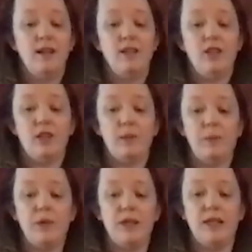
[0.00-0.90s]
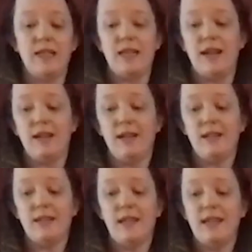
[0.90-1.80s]
You can put Italian
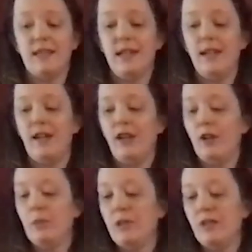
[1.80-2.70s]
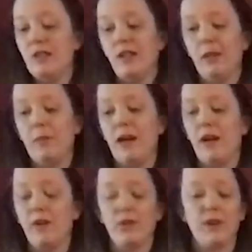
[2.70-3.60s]
seasoning, cumin, chili
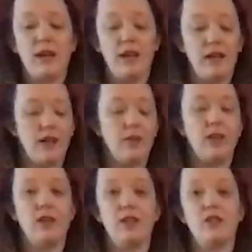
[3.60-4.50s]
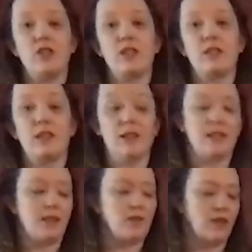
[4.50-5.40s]
powder, oregano. There's just, the
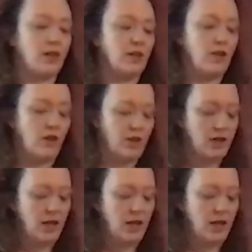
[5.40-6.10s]
list goes on and on.